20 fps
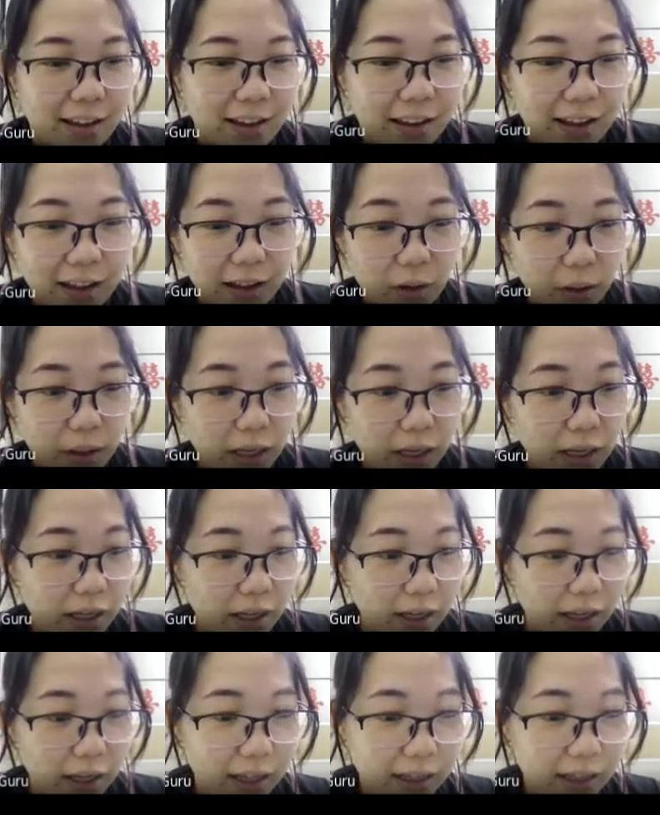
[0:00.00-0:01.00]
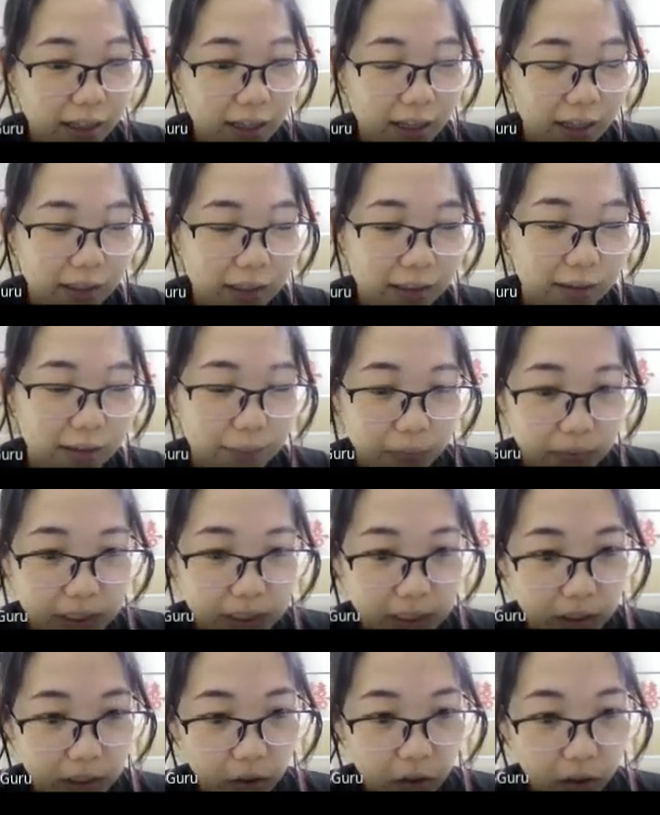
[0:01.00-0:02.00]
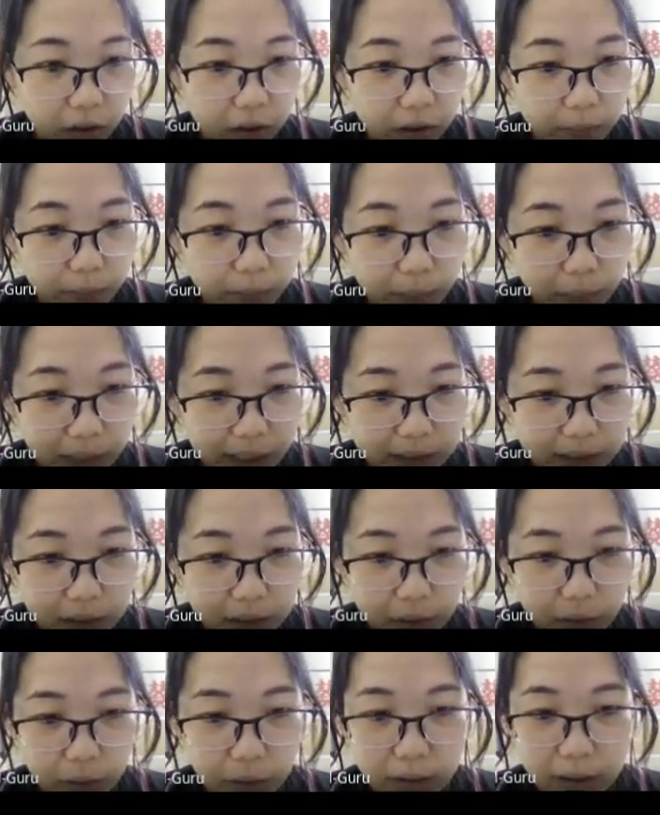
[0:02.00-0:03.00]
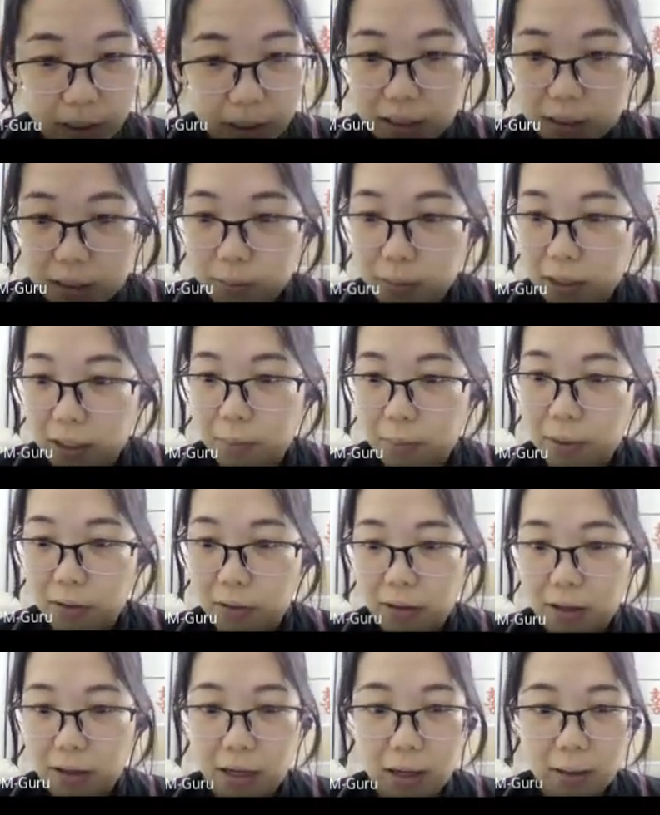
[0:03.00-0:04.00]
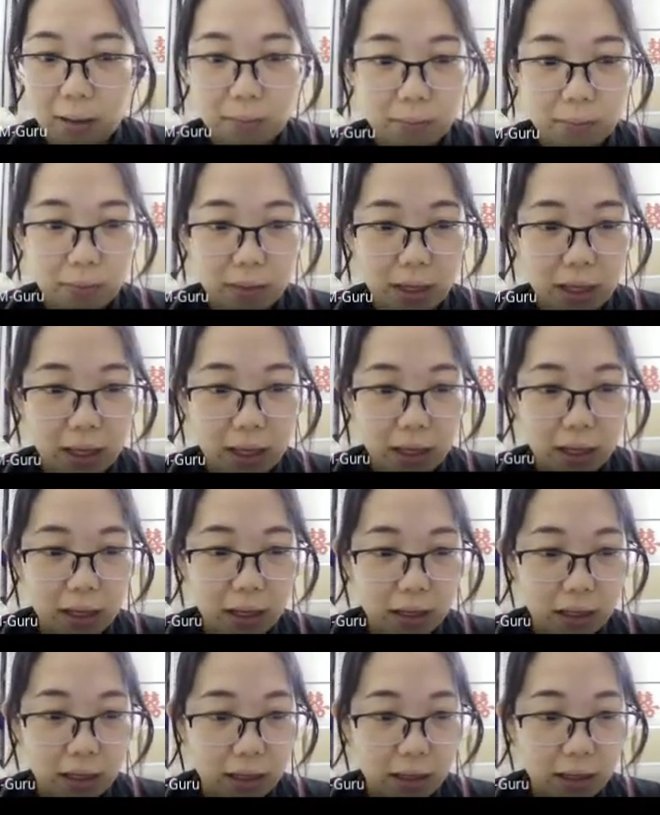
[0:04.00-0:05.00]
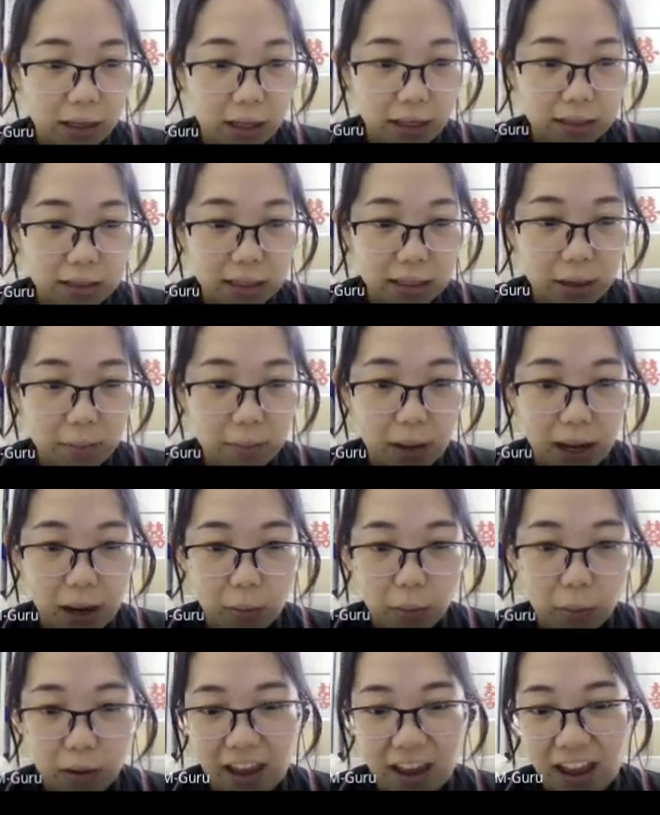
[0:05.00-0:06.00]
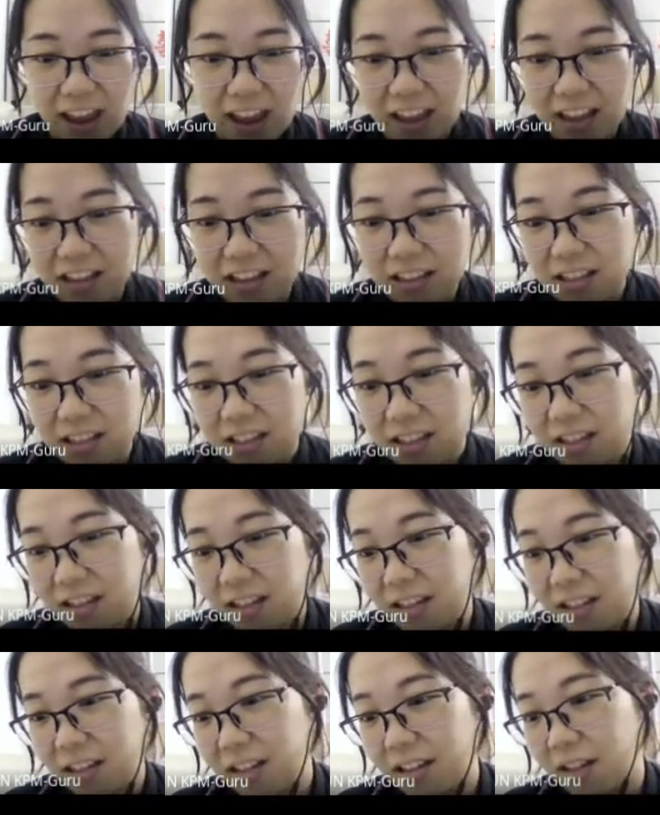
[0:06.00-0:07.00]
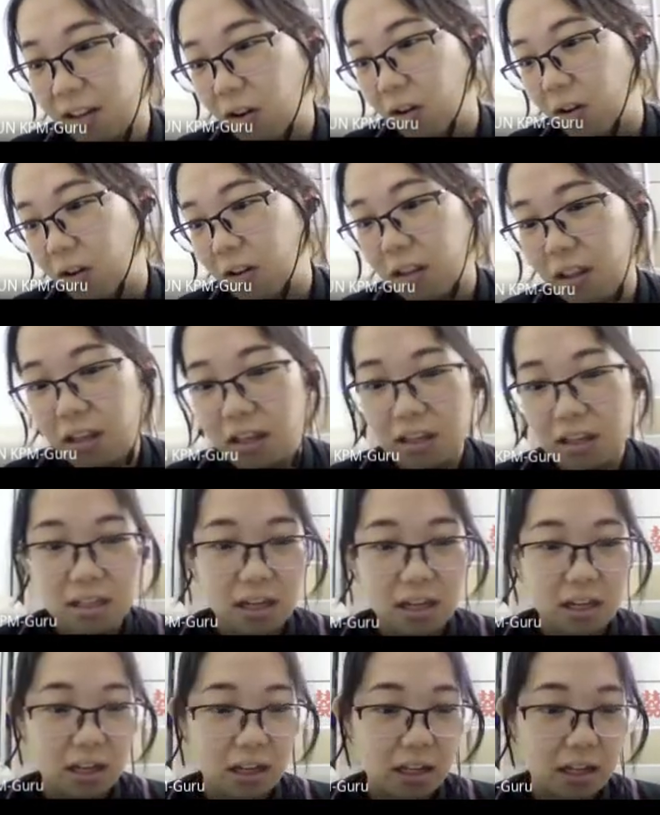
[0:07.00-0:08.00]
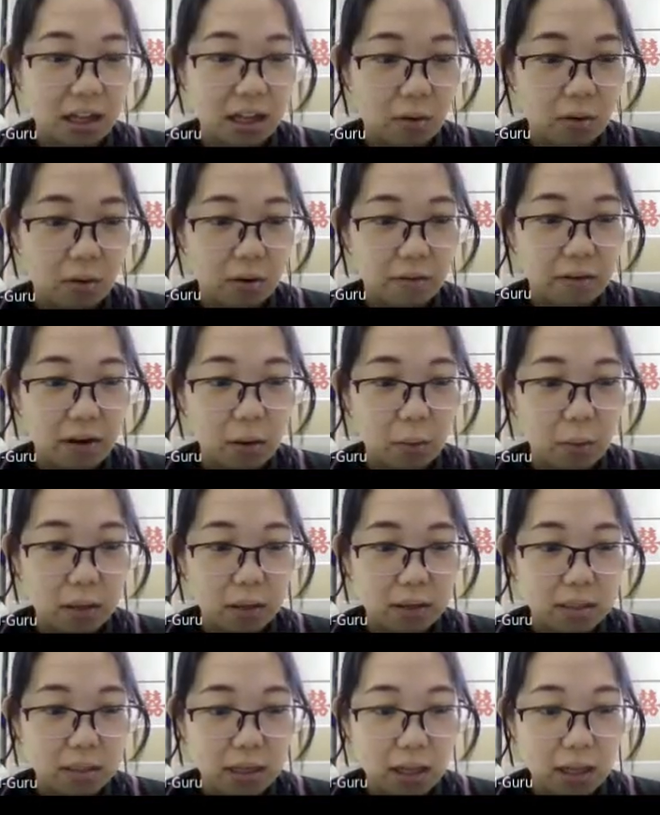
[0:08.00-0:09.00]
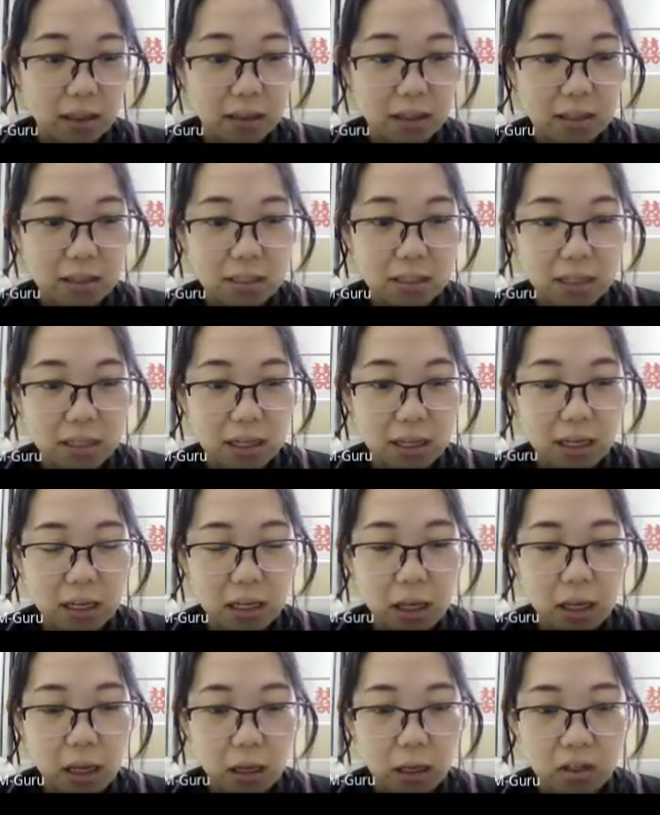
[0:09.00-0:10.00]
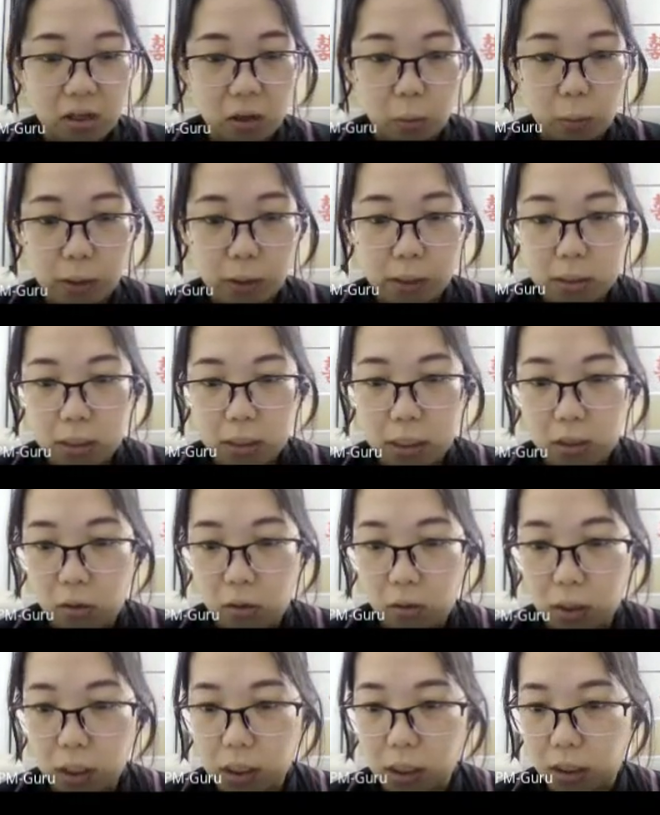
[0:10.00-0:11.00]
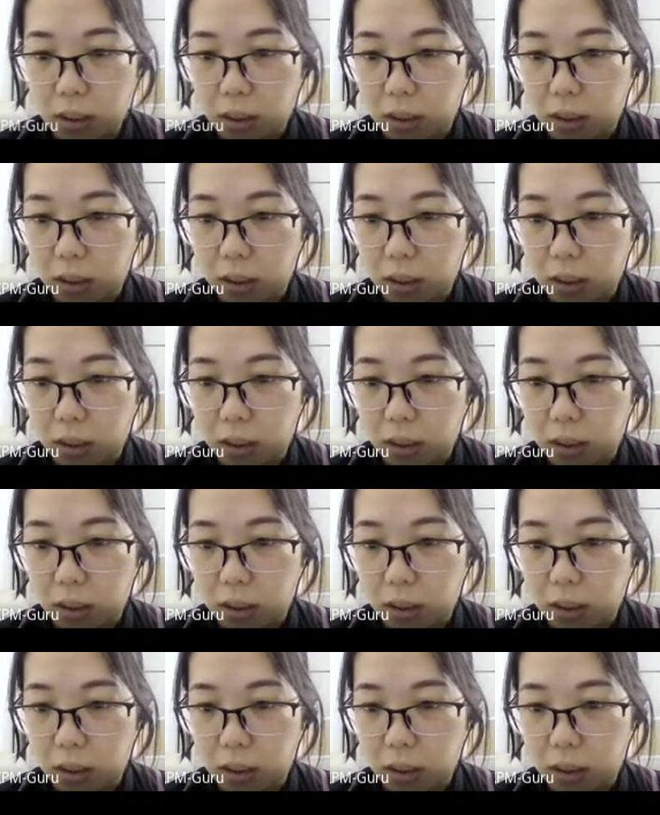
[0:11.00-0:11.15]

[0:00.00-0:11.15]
Okay, and then Chirong, please don't explain about cup A in exam. I will cancel all this and then I will write one sentence saying you're wasting your ink.